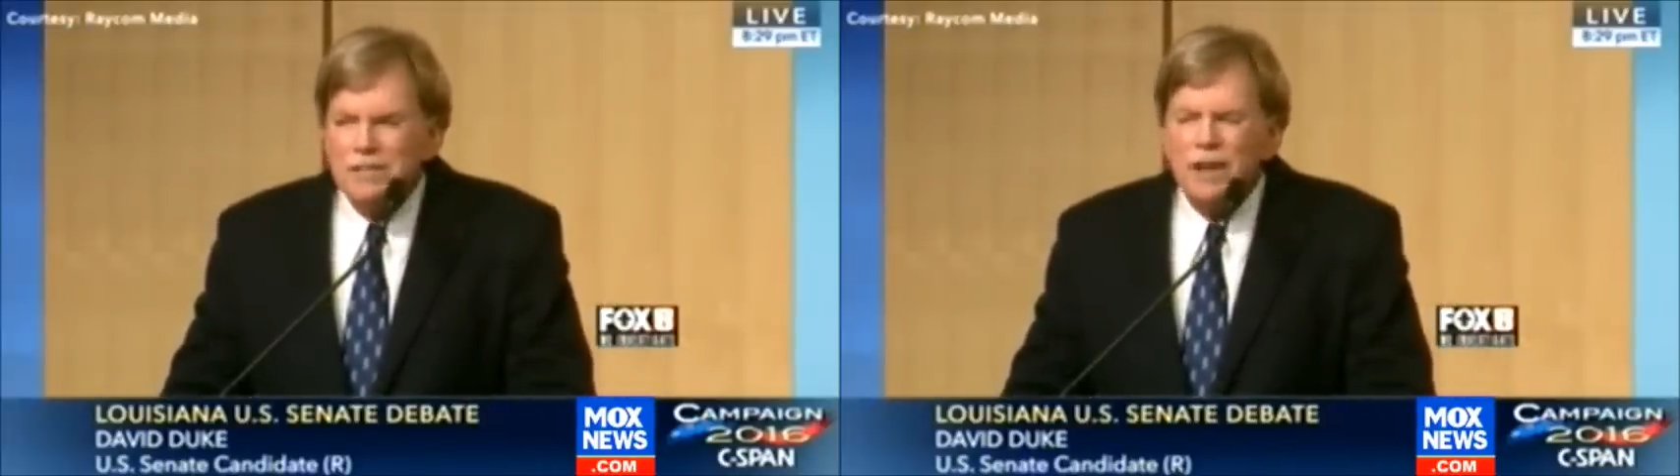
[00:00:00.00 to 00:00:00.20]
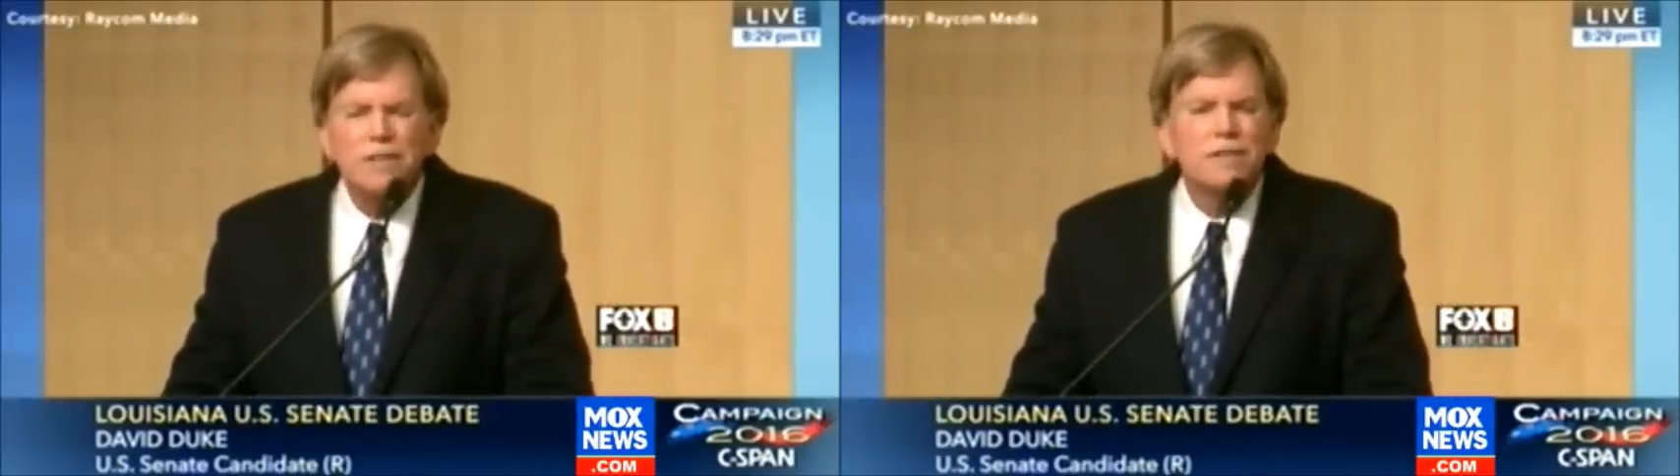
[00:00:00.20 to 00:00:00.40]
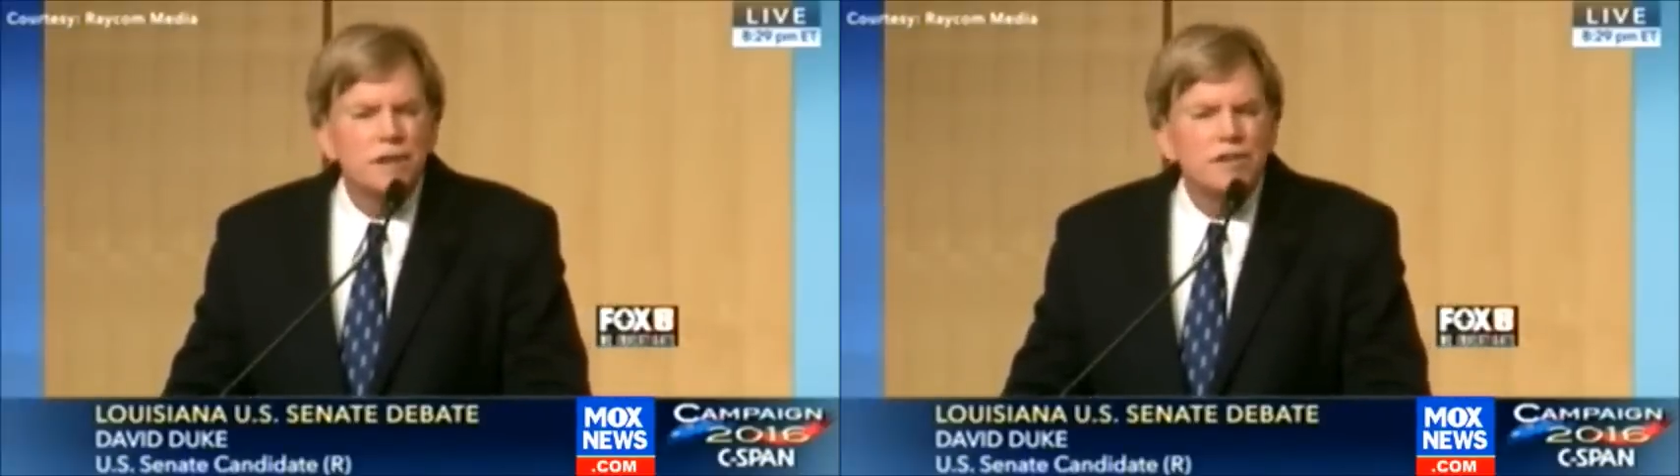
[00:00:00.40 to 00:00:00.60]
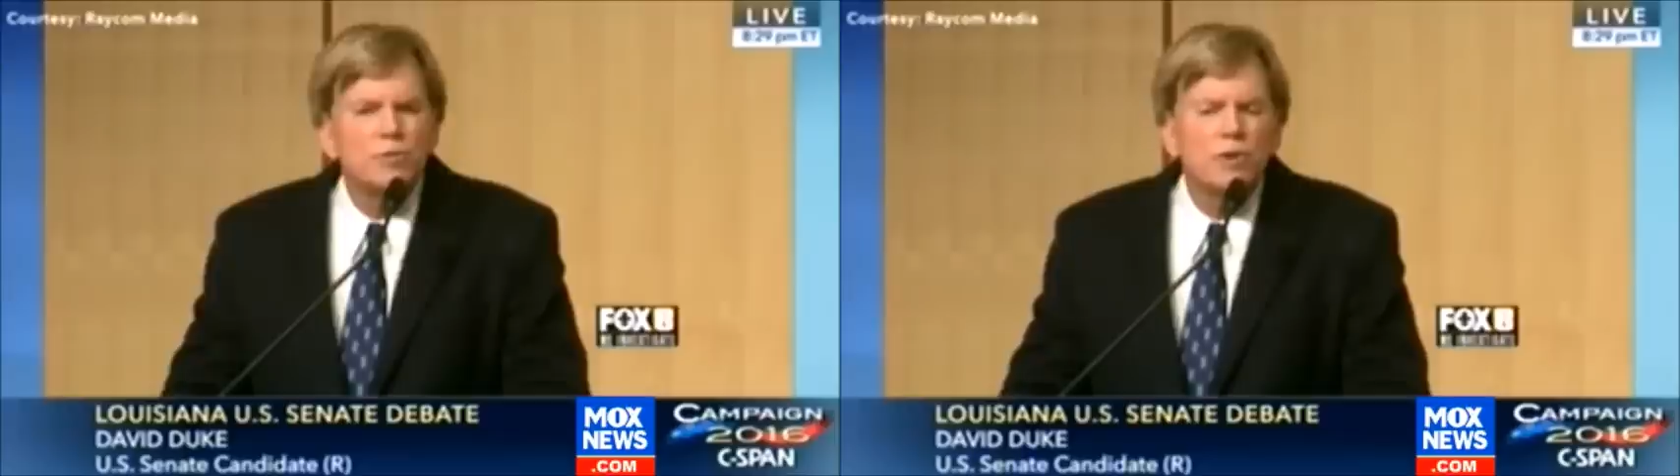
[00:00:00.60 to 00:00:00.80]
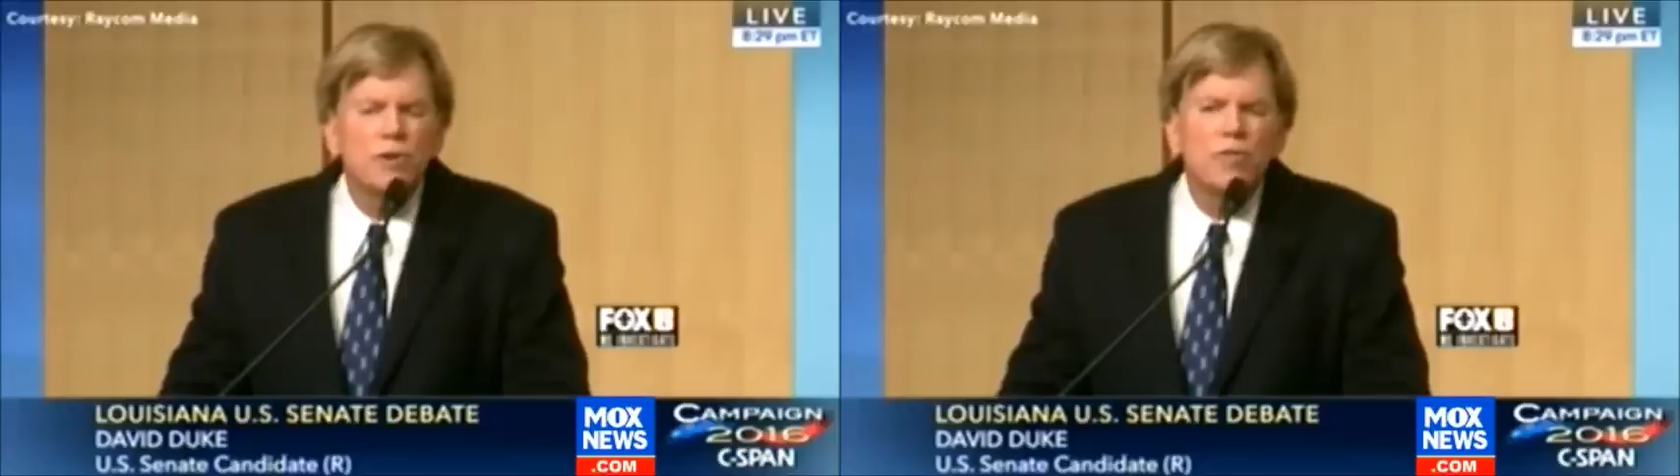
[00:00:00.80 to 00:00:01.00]
another
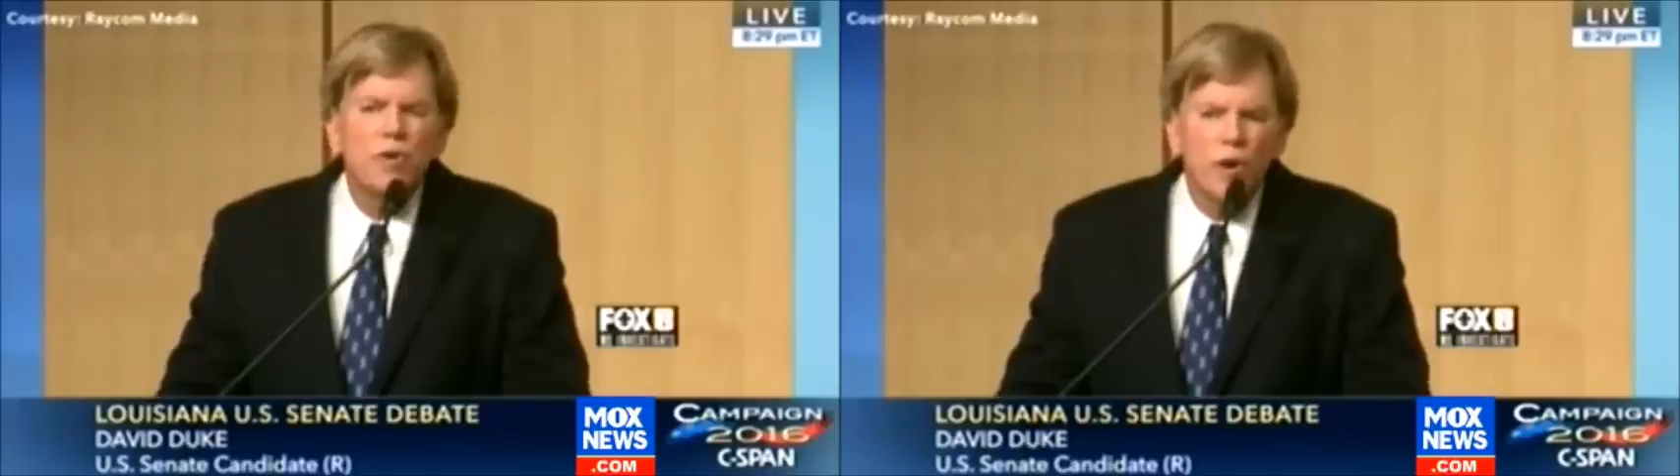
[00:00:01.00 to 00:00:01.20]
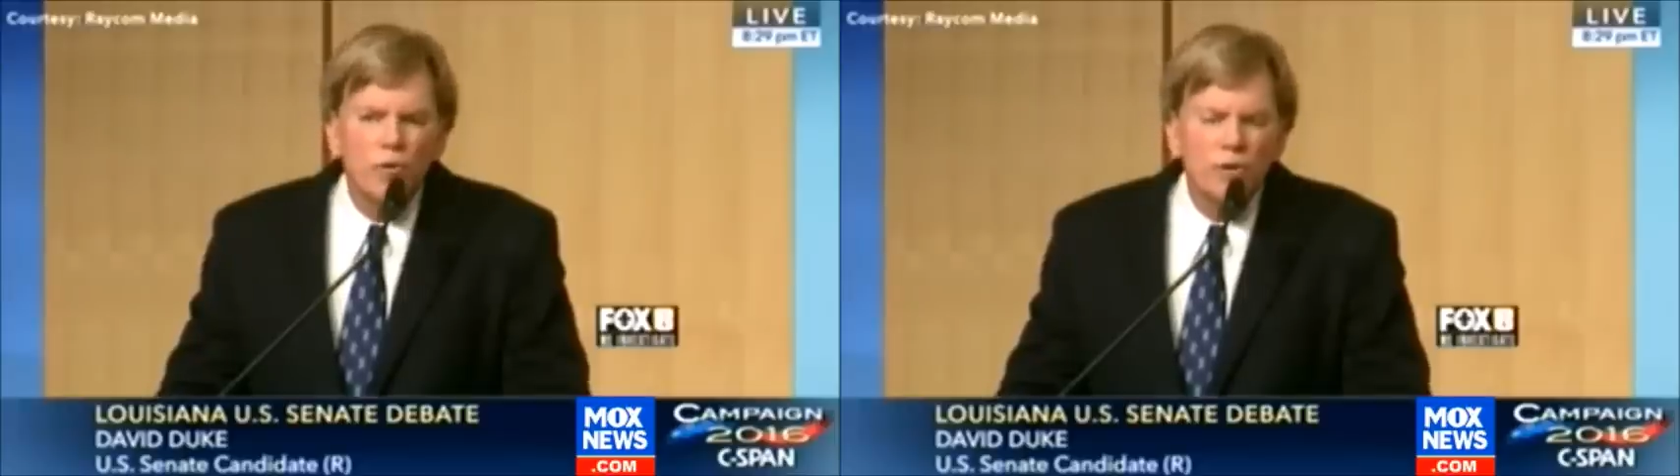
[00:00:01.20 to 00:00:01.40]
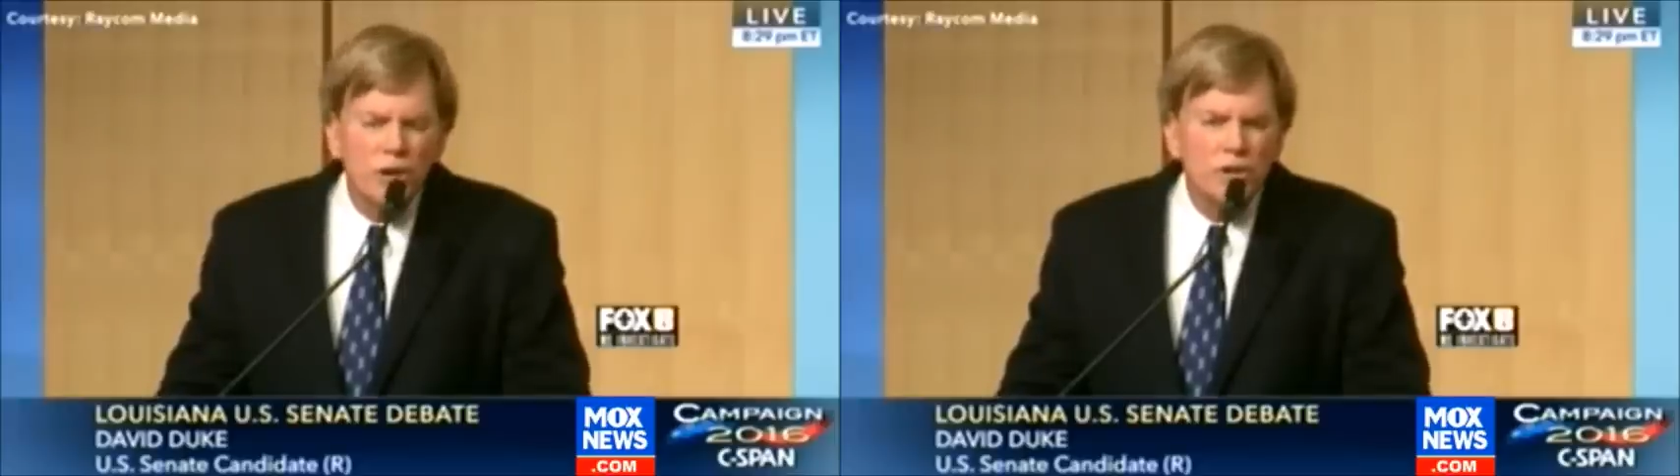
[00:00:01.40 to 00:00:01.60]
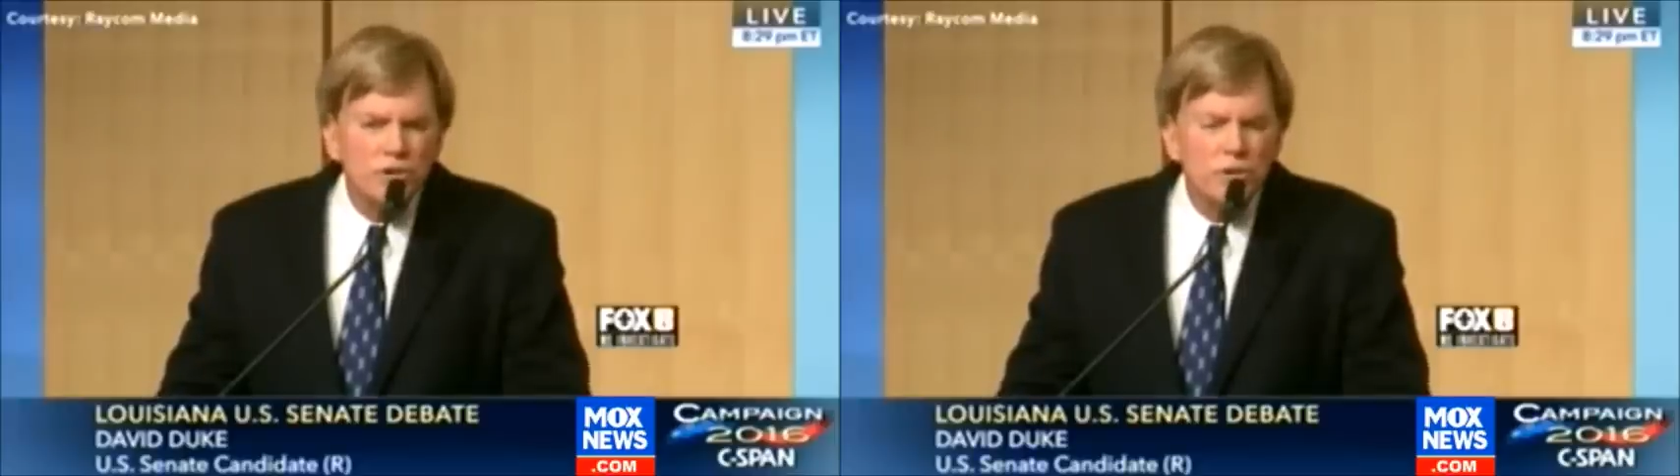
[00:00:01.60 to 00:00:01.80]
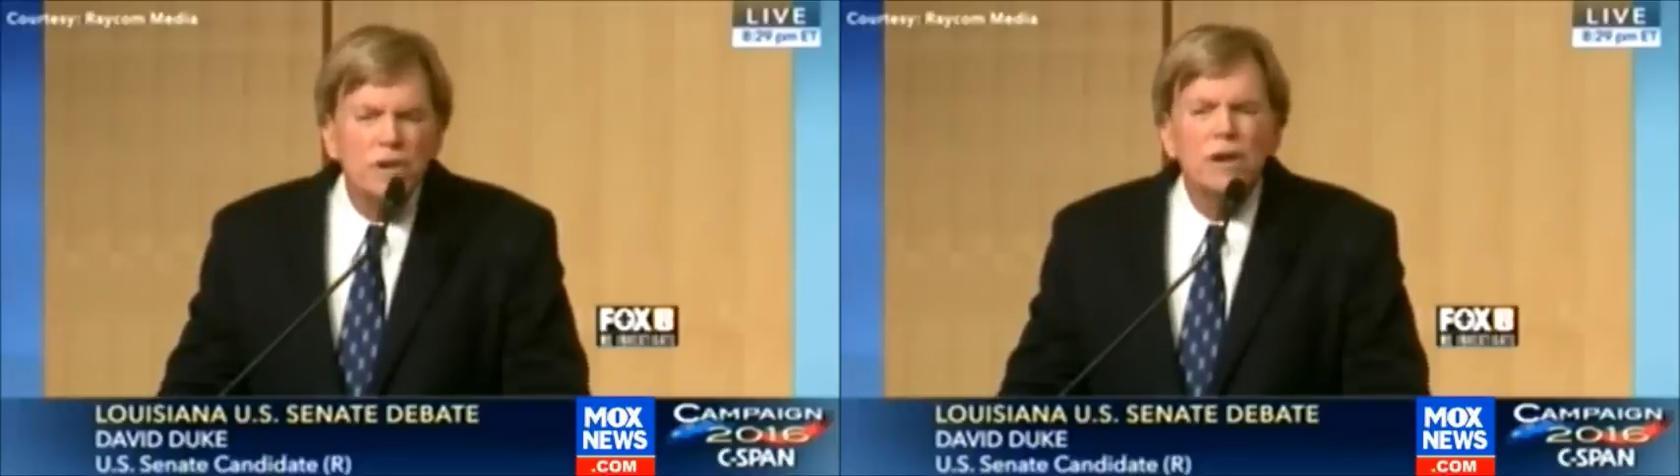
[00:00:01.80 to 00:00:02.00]
country, over our own
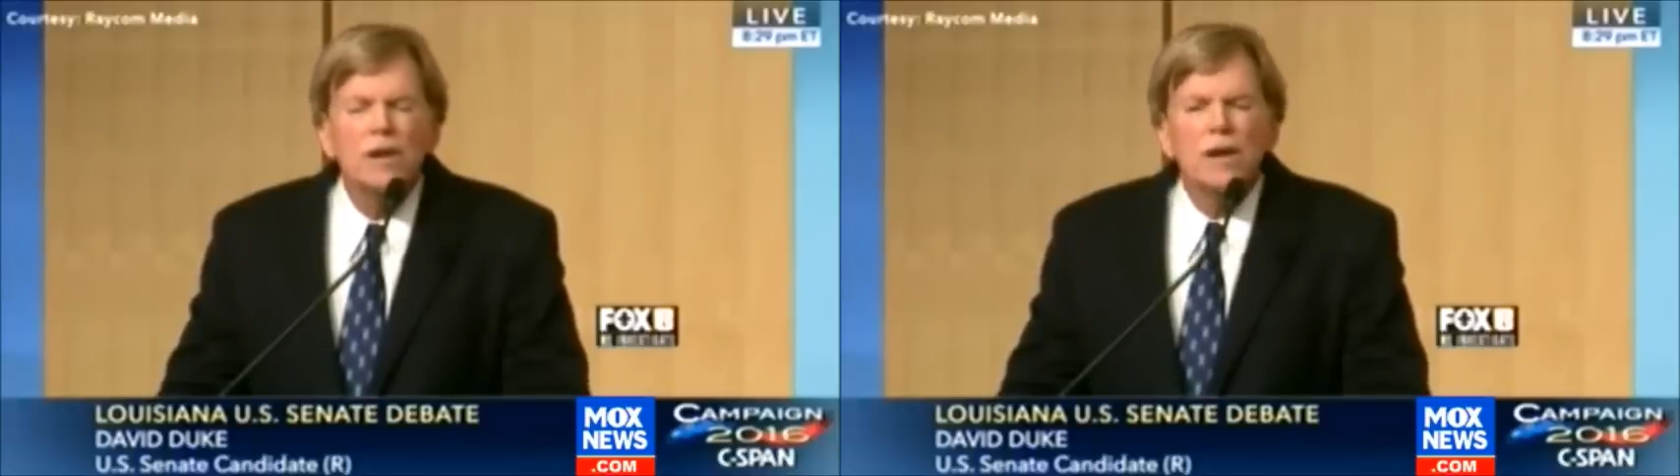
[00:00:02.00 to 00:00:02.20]
country,